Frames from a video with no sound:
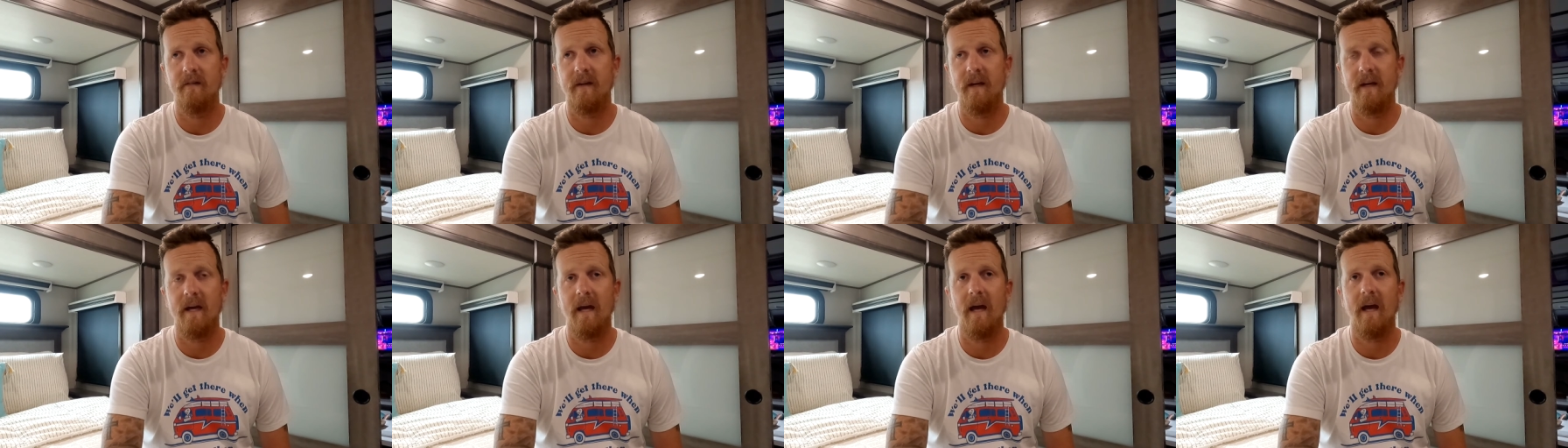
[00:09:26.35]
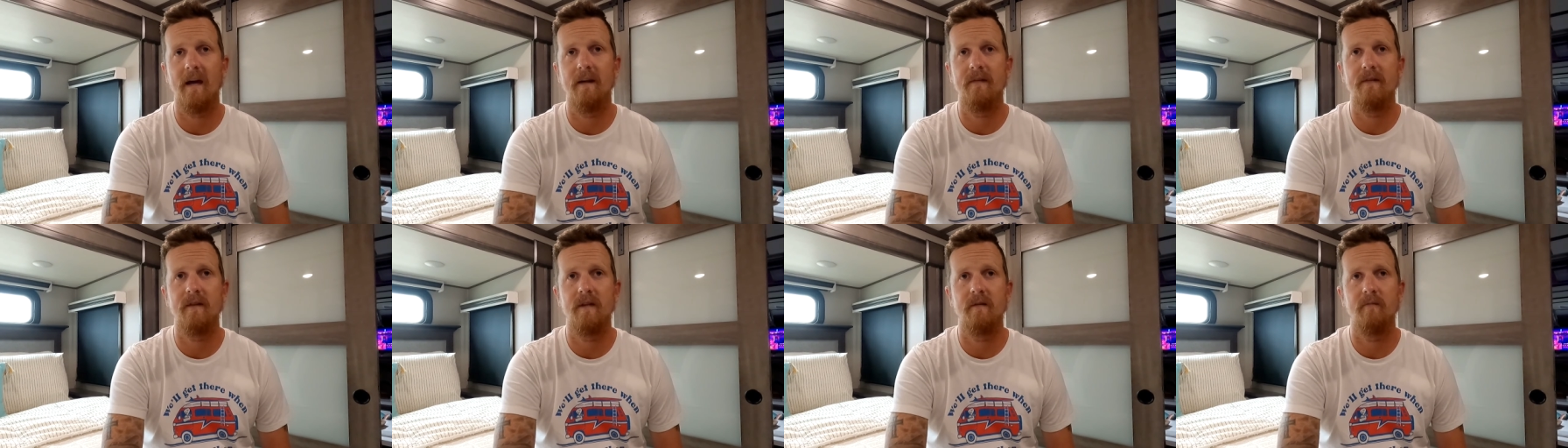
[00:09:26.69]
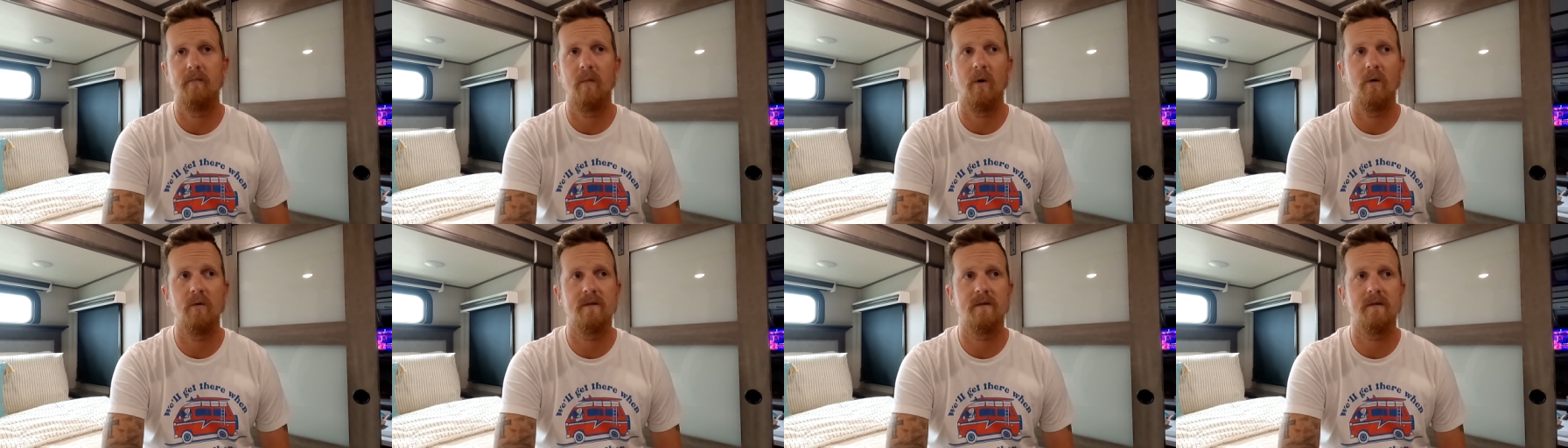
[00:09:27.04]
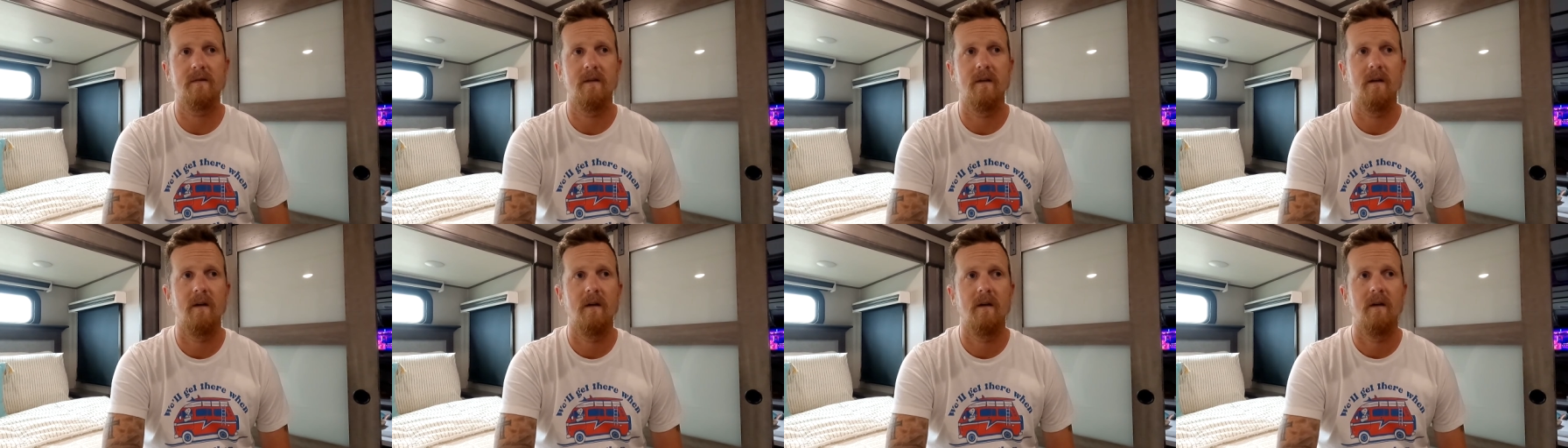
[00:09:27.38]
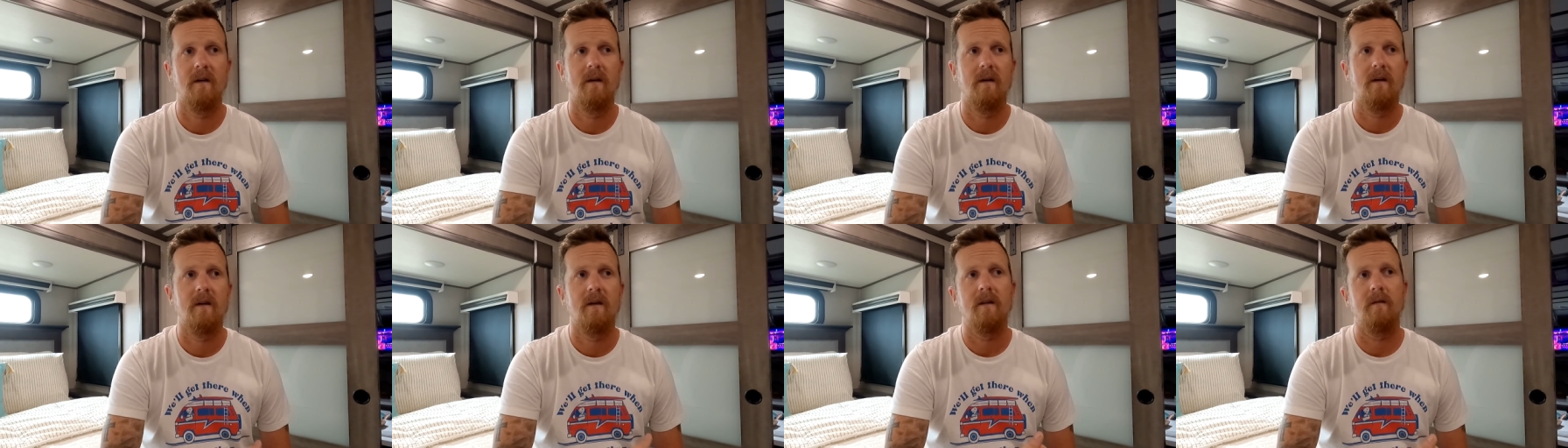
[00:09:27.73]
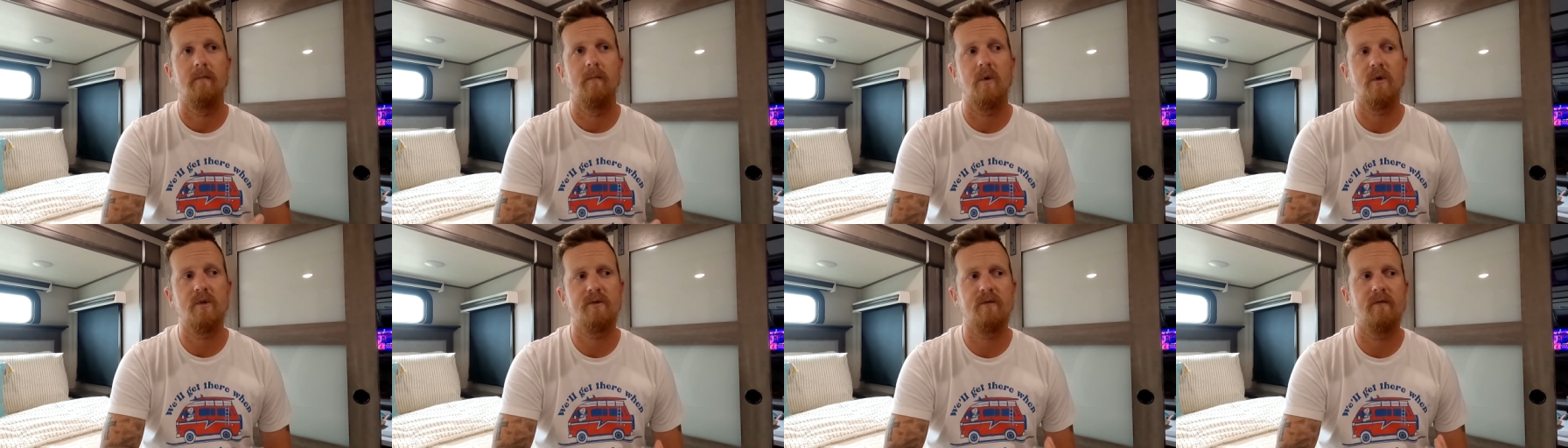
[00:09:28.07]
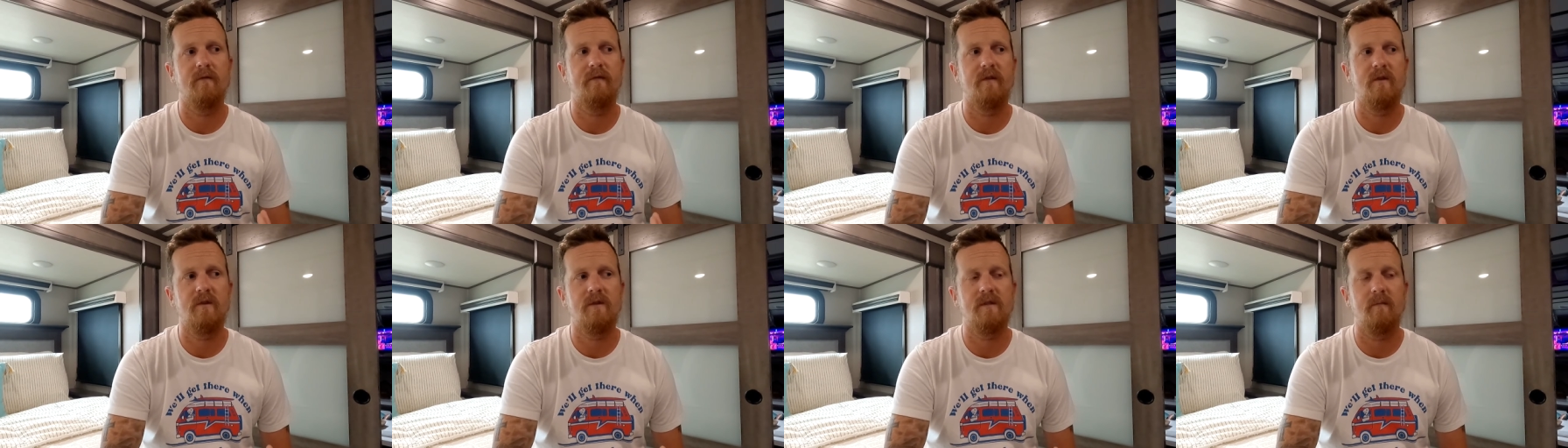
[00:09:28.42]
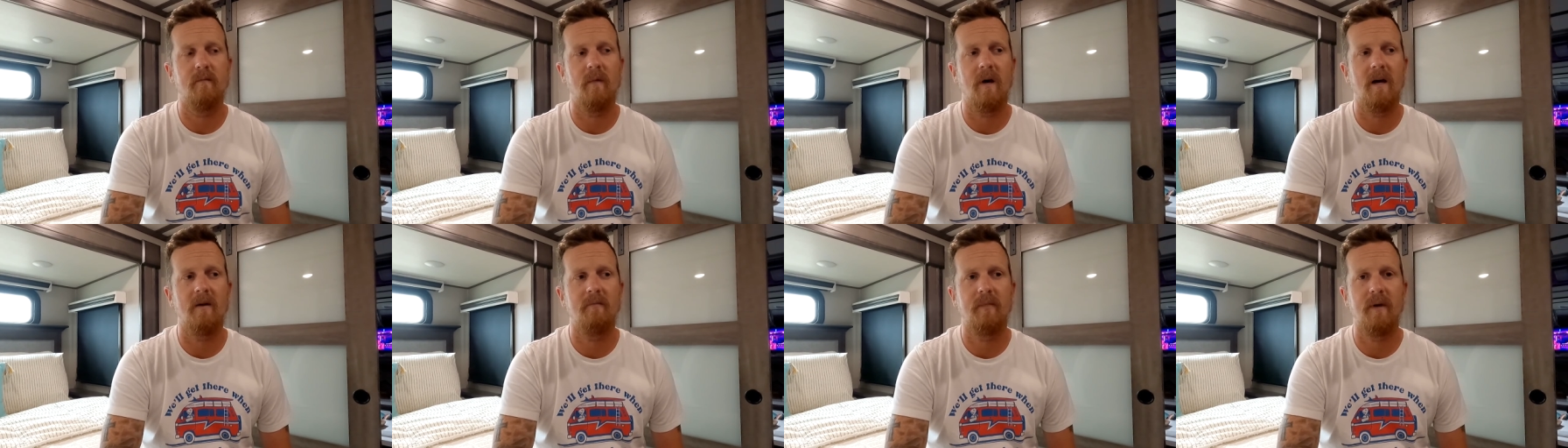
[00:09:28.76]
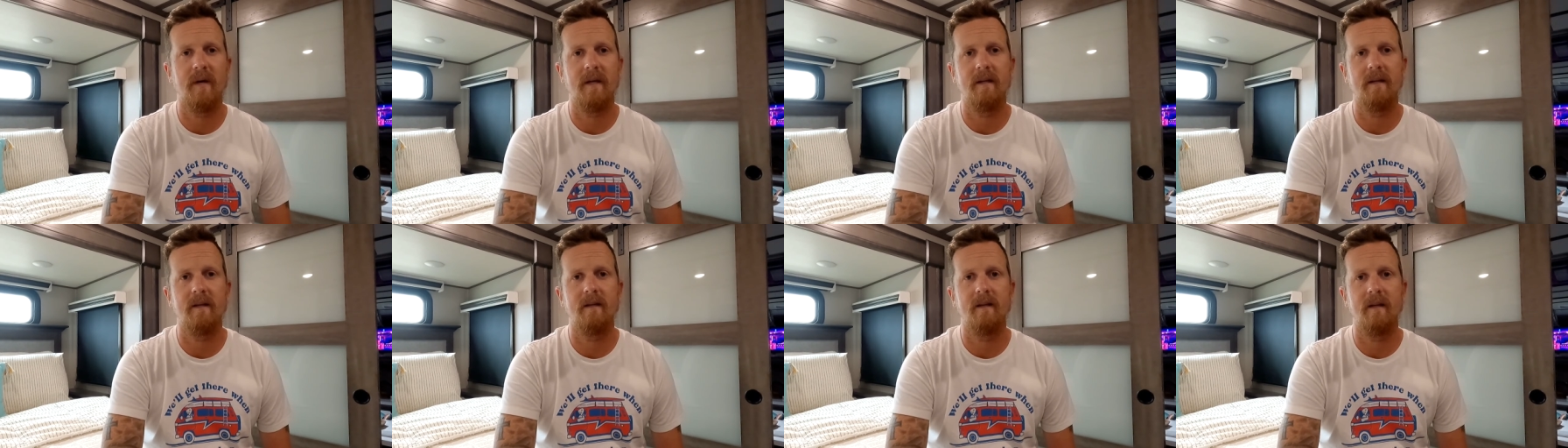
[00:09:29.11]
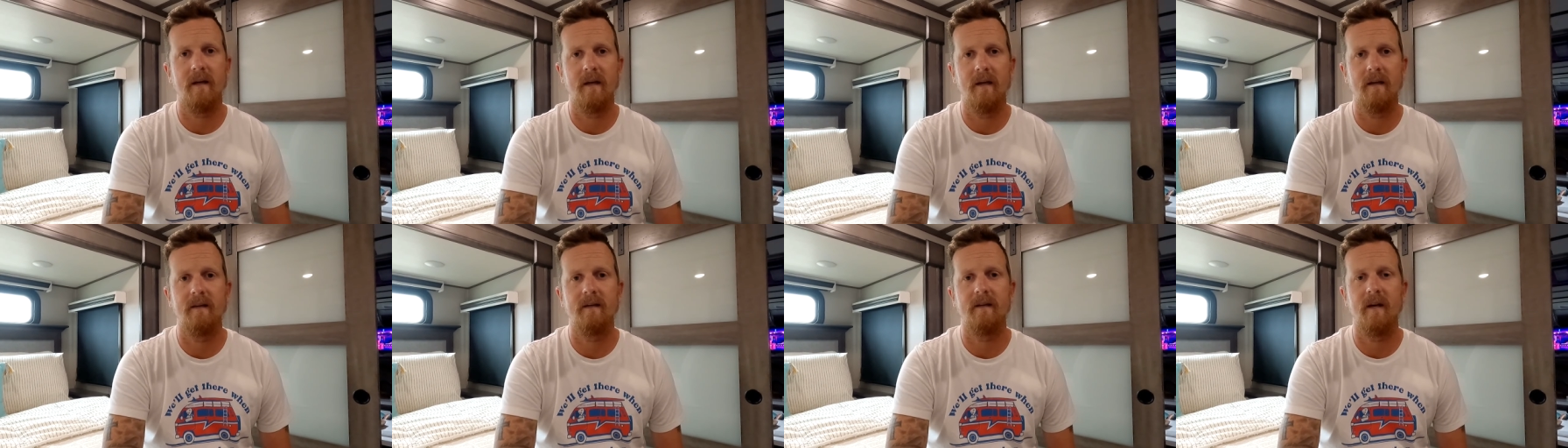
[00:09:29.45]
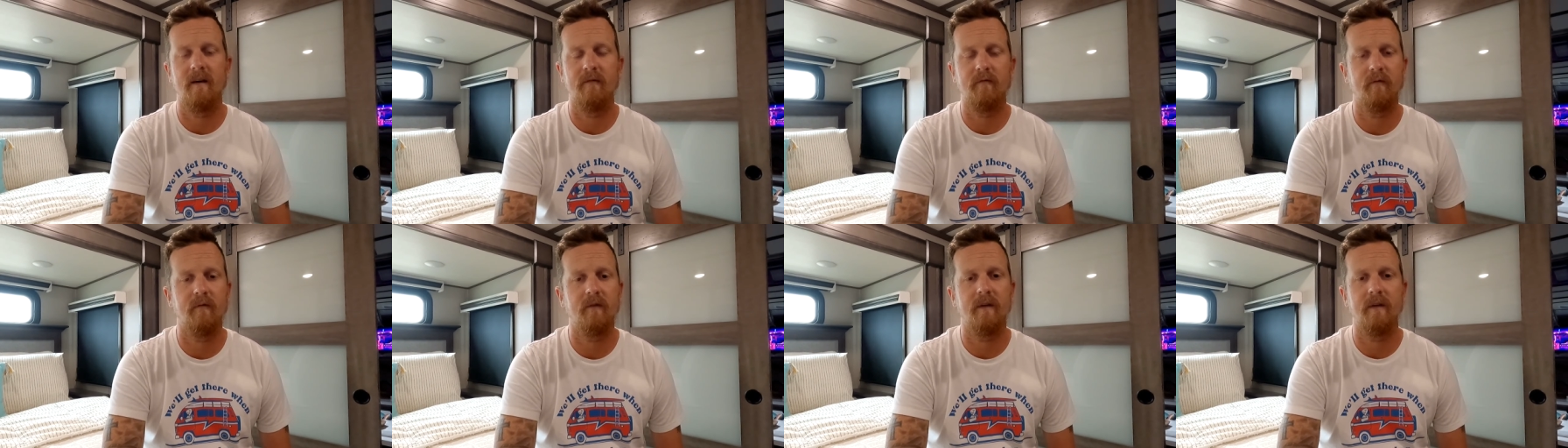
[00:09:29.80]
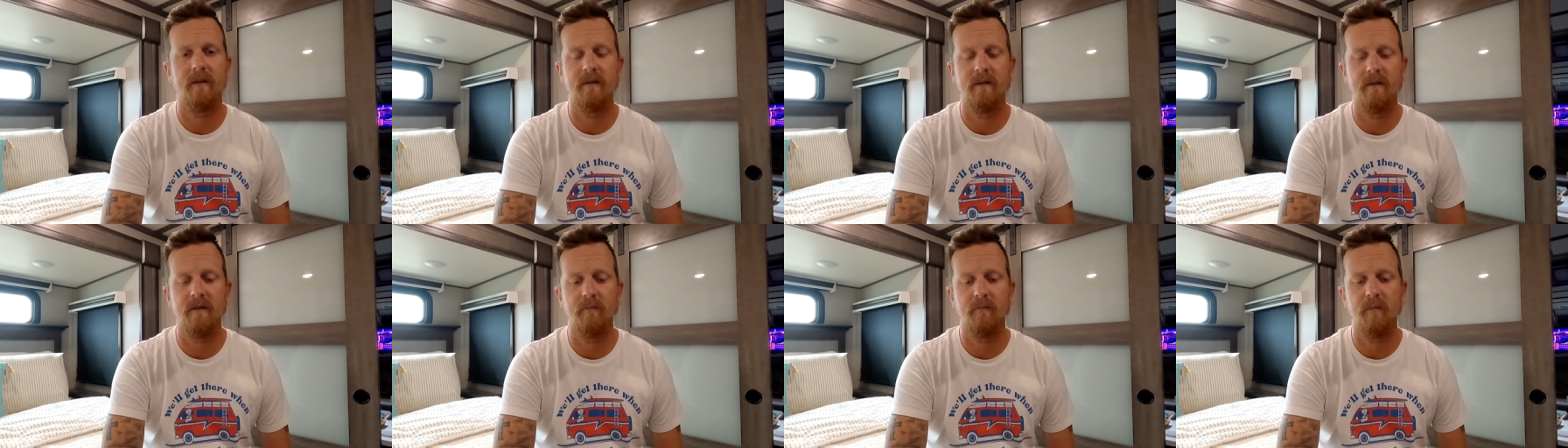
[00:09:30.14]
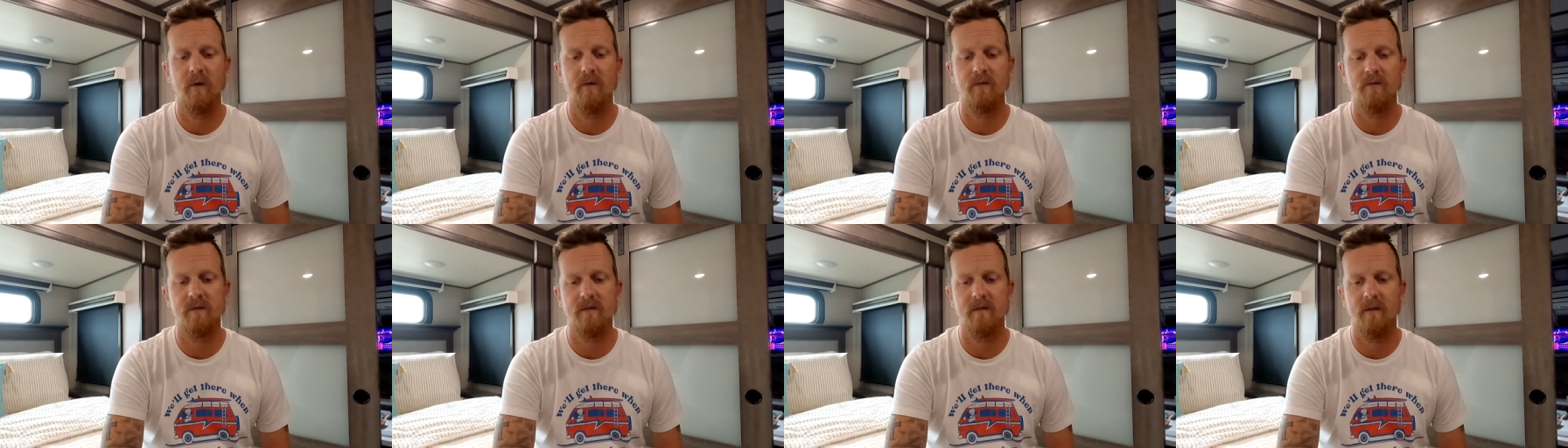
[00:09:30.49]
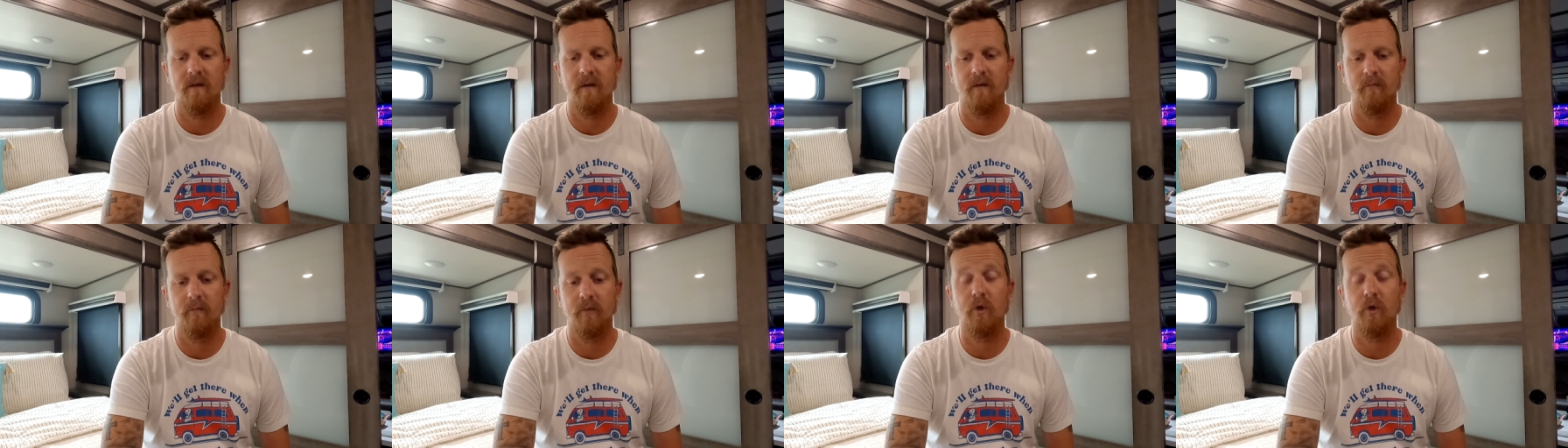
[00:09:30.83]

they had the most reviews in my opinion, and definitely the most